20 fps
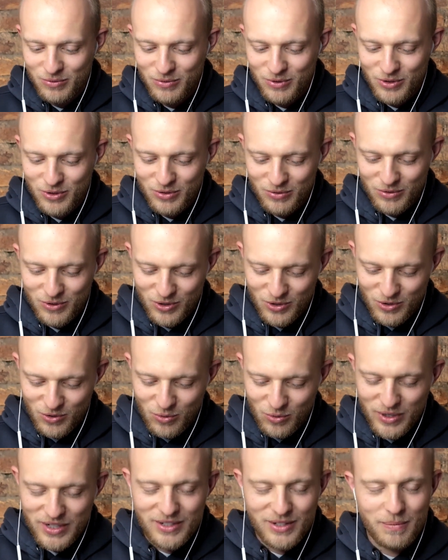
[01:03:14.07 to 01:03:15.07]

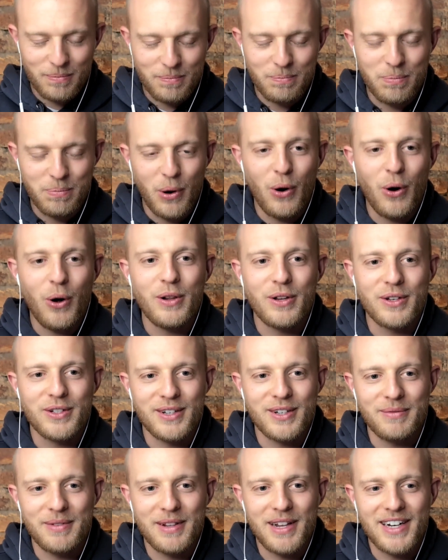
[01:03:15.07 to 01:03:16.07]
squeezed a ball or
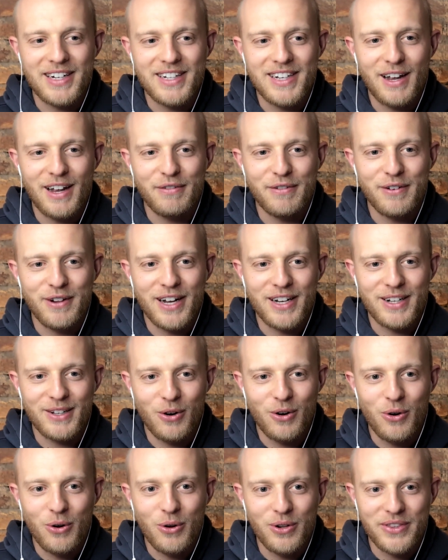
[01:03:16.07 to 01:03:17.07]
something like that for the
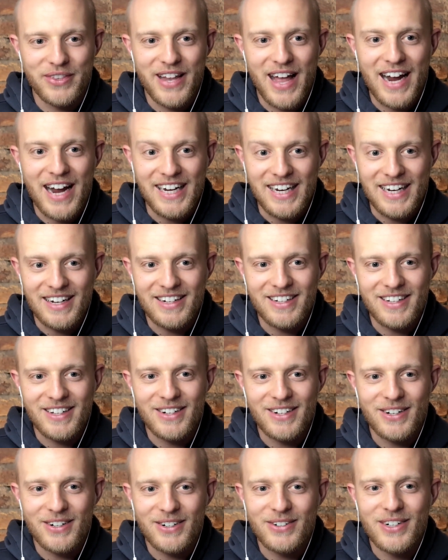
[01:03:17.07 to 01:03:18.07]
whole night,
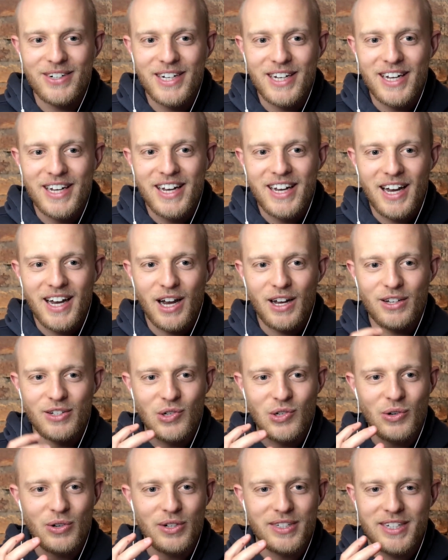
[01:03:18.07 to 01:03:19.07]
and it's
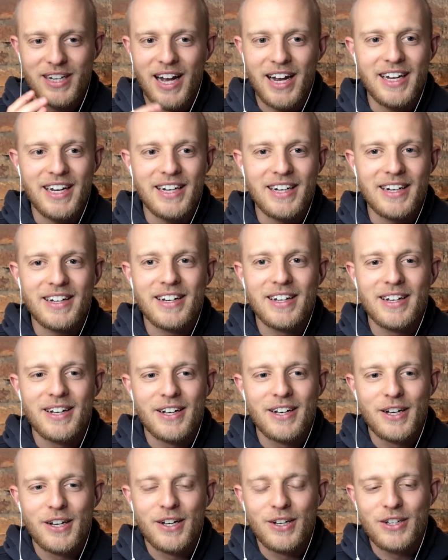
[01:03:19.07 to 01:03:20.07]
all tight.
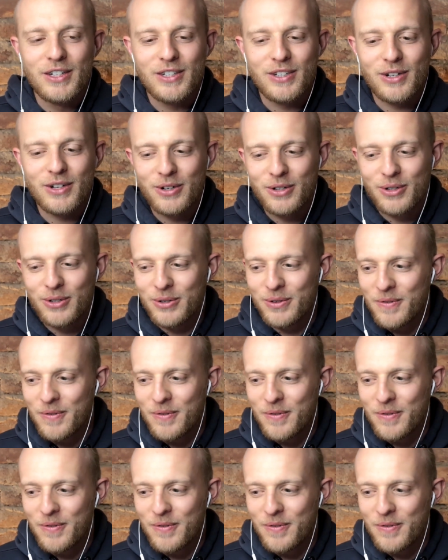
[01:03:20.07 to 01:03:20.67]
So